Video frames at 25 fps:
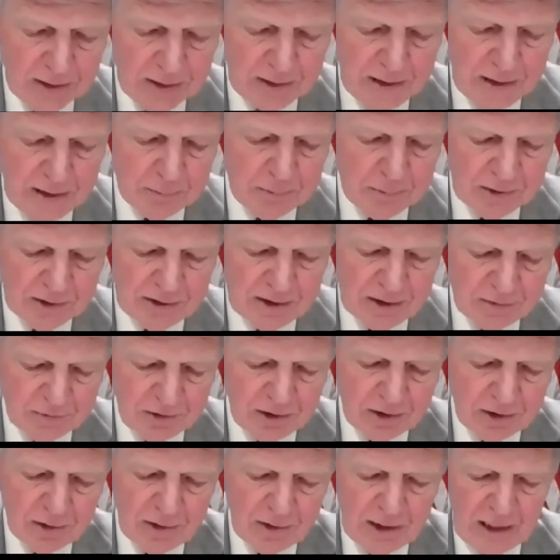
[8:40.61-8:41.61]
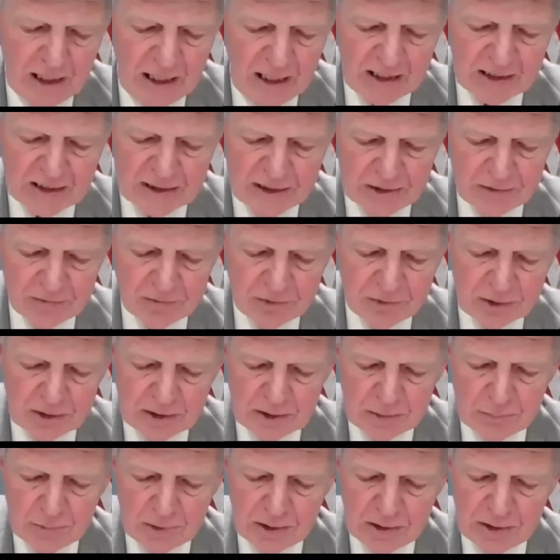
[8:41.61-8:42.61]
Deb is a very active
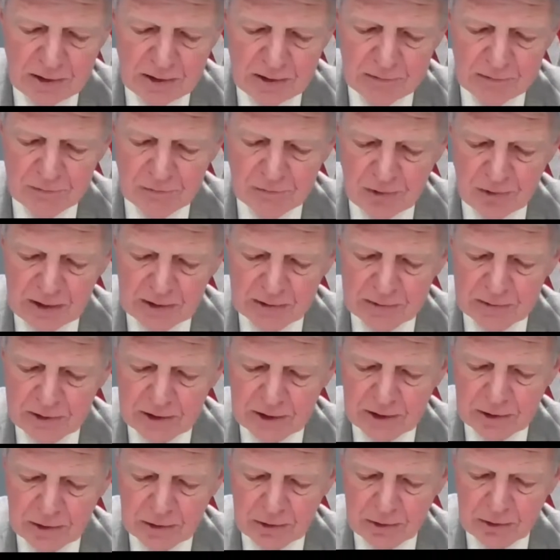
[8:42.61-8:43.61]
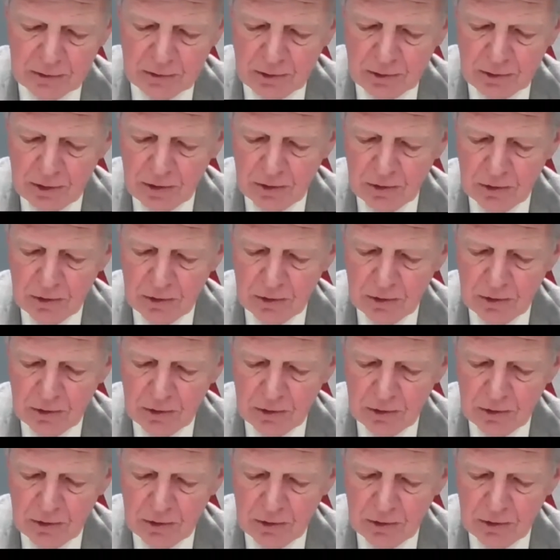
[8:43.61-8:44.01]
community volunteer